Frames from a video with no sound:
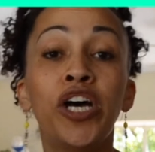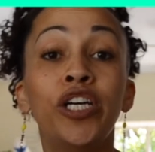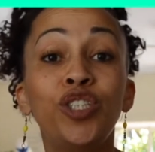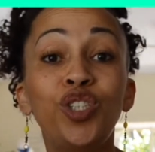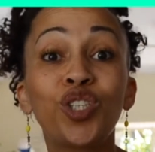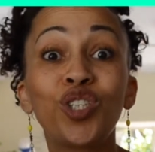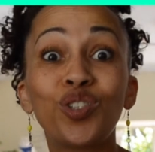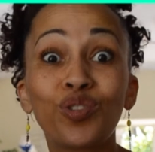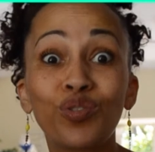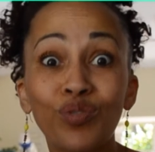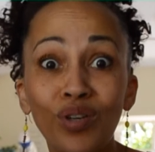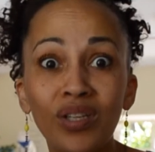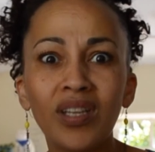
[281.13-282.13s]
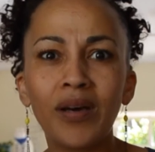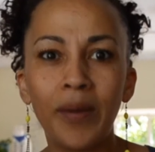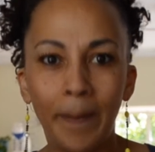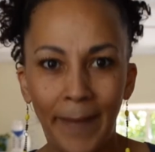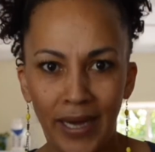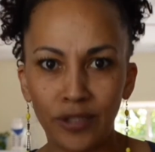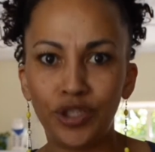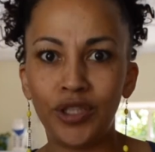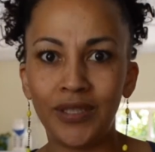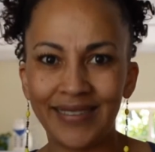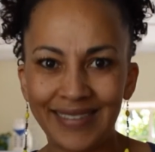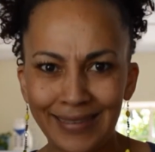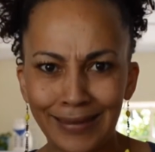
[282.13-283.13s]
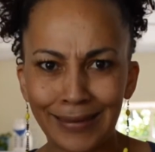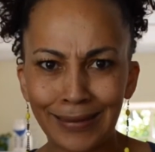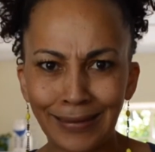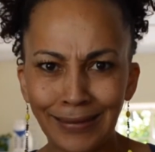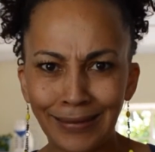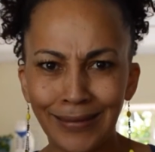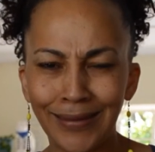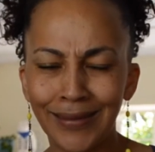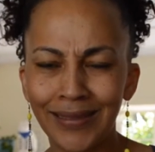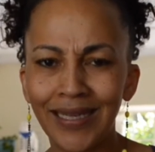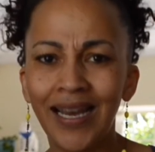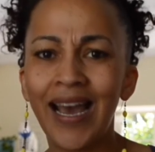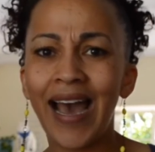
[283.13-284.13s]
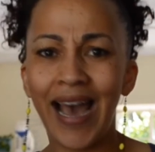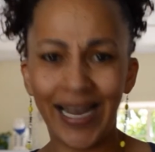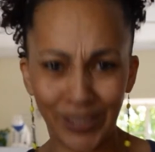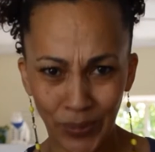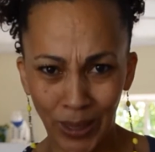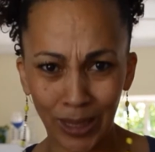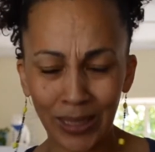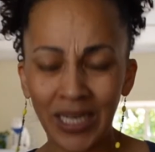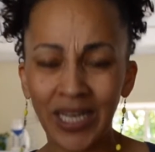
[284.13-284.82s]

to control the amount you eat as well,